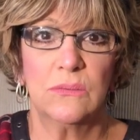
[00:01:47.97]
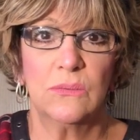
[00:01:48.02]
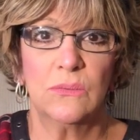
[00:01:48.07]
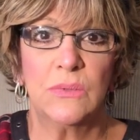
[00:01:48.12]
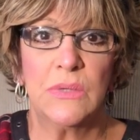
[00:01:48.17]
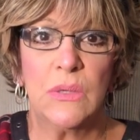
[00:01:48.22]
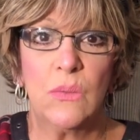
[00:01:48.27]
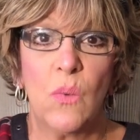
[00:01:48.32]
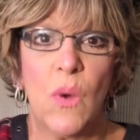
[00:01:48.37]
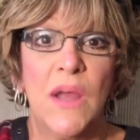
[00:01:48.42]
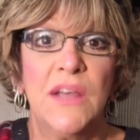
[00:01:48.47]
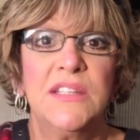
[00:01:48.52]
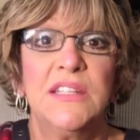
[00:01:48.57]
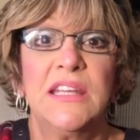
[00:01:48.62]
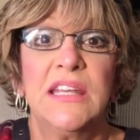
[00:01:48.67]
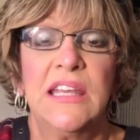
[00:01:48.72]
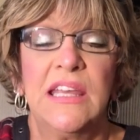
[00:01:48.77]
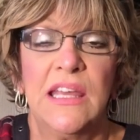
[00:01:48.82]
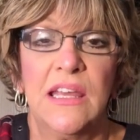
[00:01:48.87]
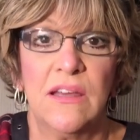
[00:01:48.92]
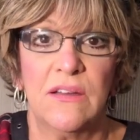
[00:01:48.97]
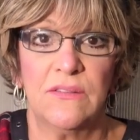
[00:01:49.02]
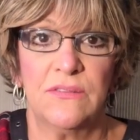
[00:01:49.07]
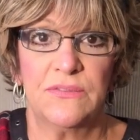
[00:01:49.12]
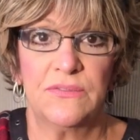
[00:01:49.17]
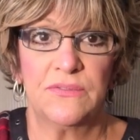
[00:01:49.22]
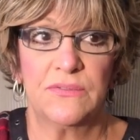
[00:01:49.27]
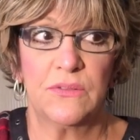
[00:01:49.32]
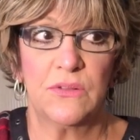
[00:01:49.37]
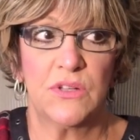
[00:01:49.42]
we want to
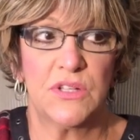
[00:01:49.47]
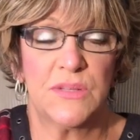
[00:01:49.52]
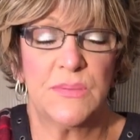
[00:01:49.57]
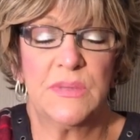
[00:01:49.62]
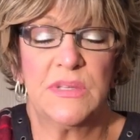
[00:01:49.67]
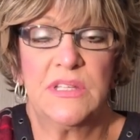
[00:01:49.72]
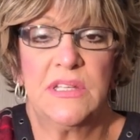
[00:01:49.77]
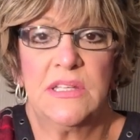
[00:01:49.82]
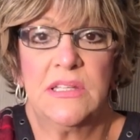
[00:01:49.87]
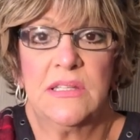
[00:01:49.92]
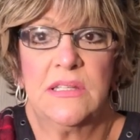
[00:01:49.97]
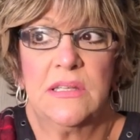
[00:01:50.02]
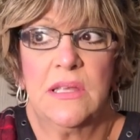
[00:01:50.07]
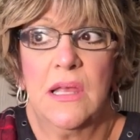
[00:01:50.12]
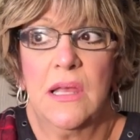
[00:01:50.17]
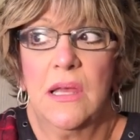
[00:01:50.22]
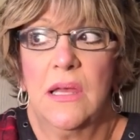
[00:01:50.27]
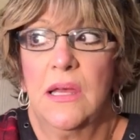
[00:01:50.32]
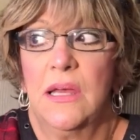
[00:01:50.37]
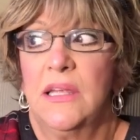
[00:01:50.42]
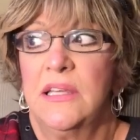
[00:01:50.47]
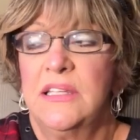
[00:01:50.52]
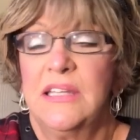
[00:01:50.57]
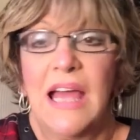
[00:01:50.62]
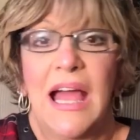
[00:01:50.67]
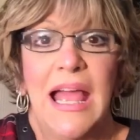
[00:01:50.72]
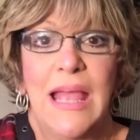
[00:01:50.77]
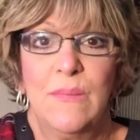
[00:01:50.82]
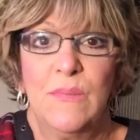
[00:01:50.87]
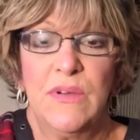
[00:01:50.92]
give. Christmas is a
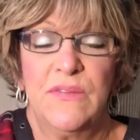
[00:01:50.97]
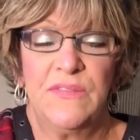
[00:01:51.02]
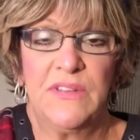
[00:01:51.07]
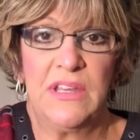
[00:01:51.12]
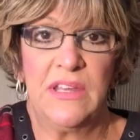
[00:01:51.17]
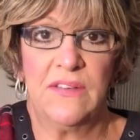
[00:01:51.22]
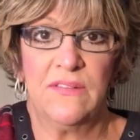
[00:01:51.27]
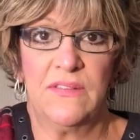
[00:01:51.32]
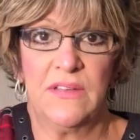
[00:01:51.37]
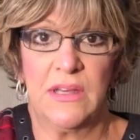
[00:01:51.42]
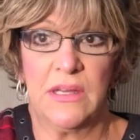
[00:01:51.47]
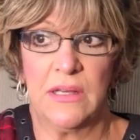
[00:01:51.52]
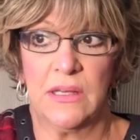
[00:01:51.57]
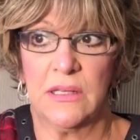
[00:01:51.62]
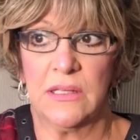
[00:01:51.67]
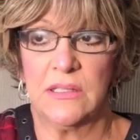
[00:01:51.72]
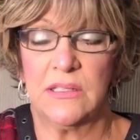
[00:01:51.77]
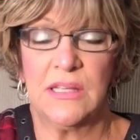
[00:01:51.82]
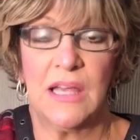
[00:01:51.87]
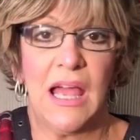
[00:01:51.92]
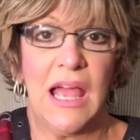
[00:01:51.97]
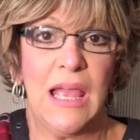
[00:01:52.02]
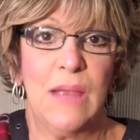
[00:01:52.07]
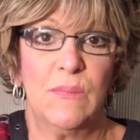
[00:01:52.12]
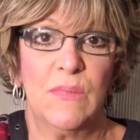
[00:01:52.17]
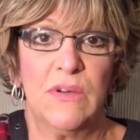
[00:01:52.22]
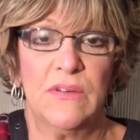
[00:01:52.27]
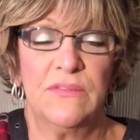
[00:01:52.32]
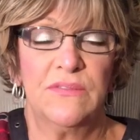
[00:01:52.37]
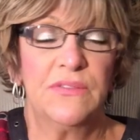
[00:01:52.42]
time of giving, a
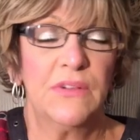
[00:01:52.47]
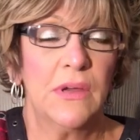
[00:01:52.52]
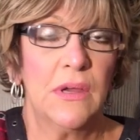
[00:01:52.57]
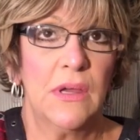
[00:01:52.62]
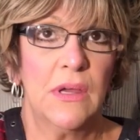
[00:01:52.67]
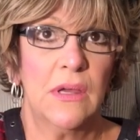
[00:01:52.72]
time of,